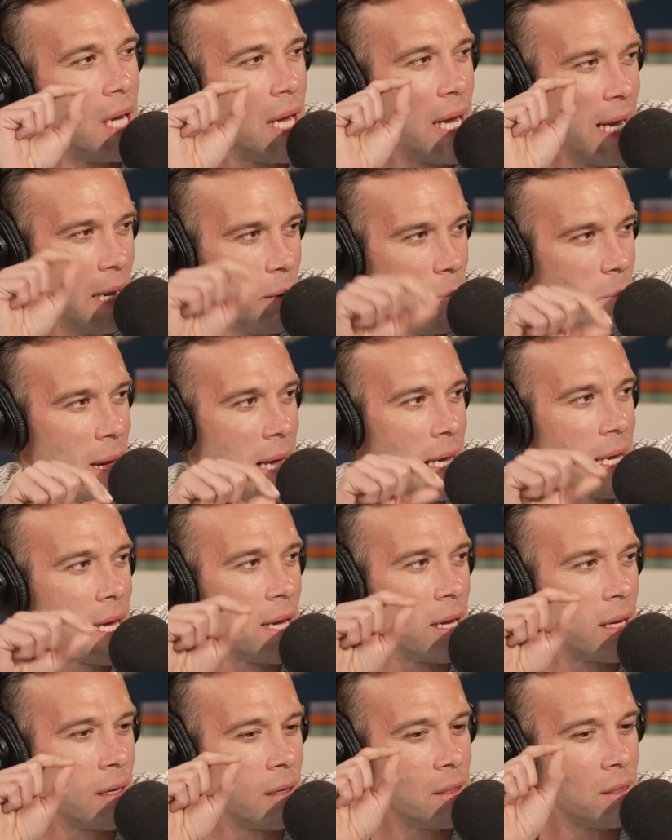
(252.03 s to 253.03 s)
in
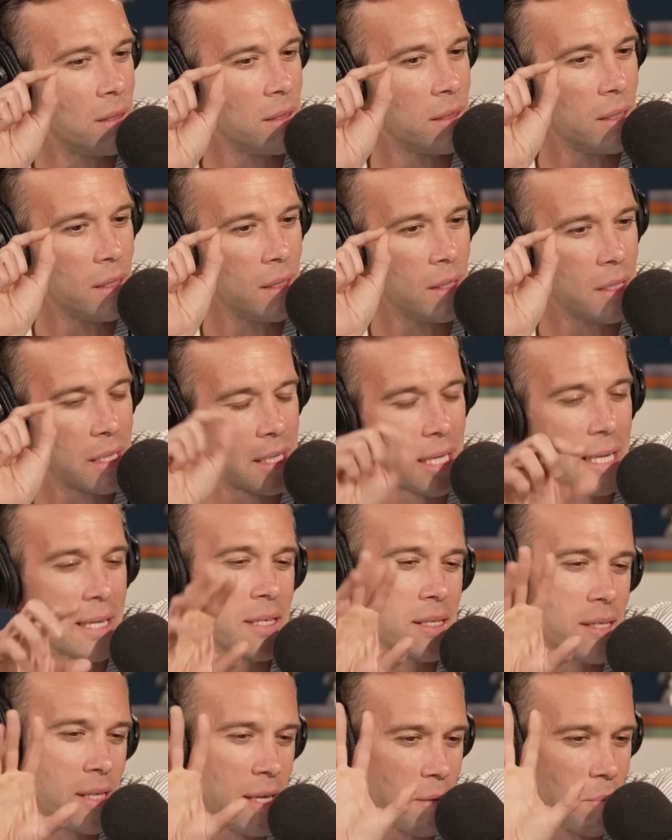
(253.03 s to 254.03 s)
making
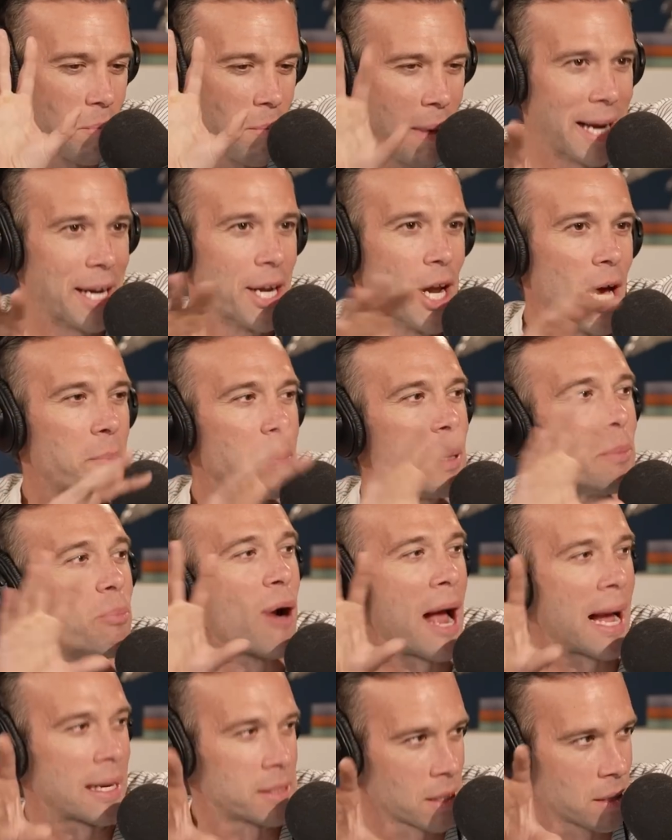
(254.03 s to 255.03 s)
things that might not be
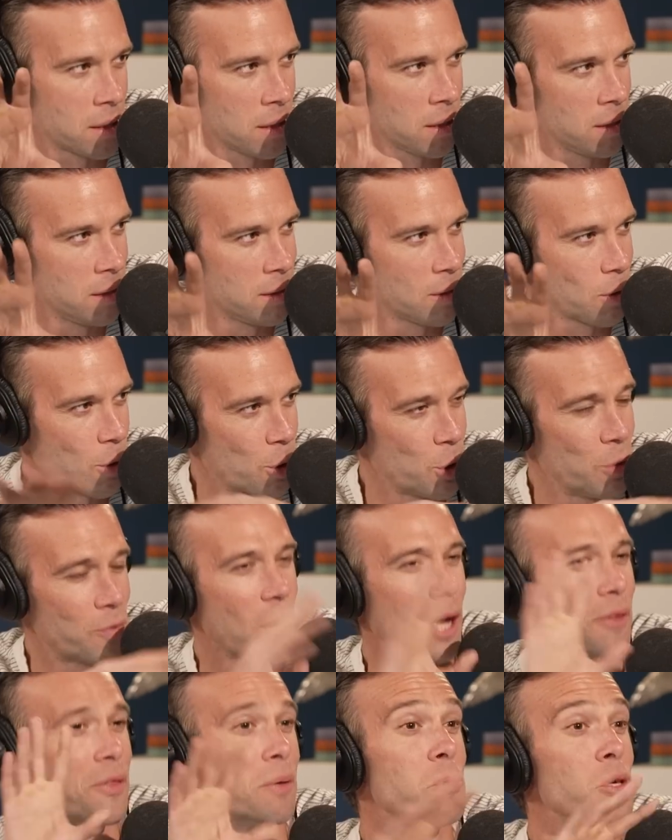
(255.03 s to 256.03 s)
practical, or you've
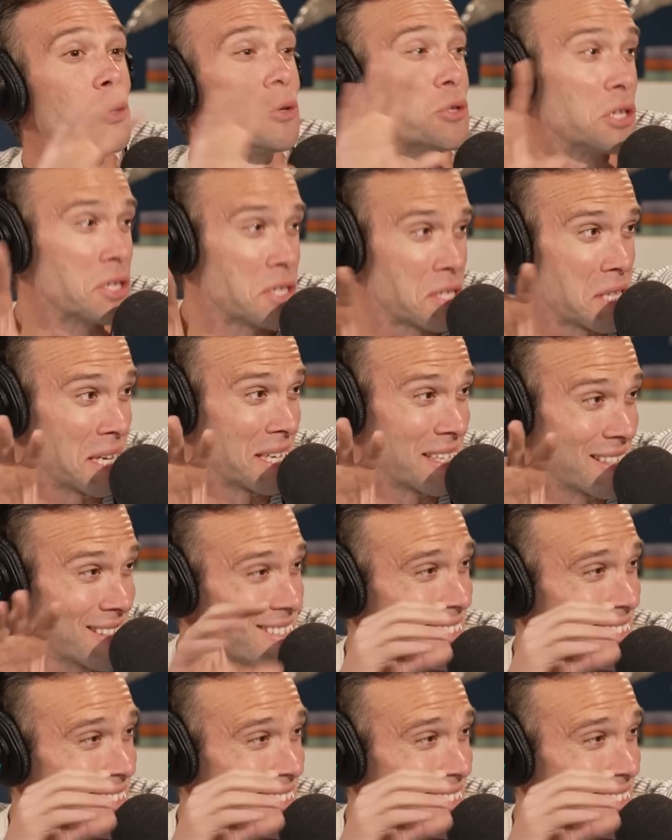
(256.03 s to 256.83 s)
called them useless things?